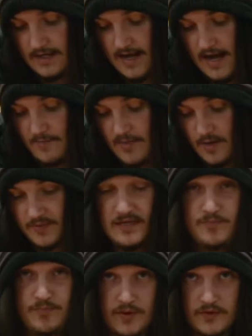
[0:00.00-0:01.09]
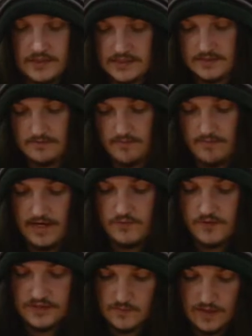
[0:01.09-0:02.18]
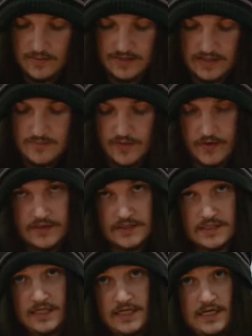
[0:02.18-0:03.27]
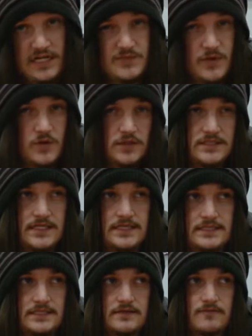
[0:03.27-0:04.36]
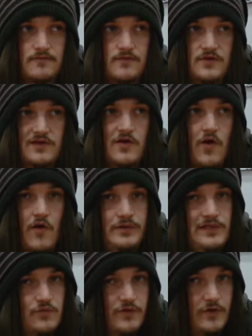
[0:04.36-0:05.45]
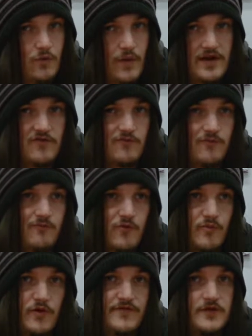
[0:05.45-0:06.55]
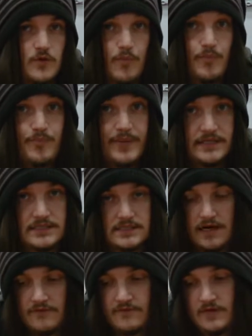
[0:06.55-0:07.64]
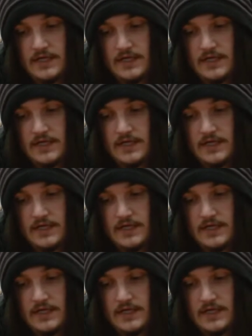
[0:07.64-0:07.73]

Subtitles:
I play Beerus. The main reason why I play Beerus is because it's your only real way of removing your big stuff.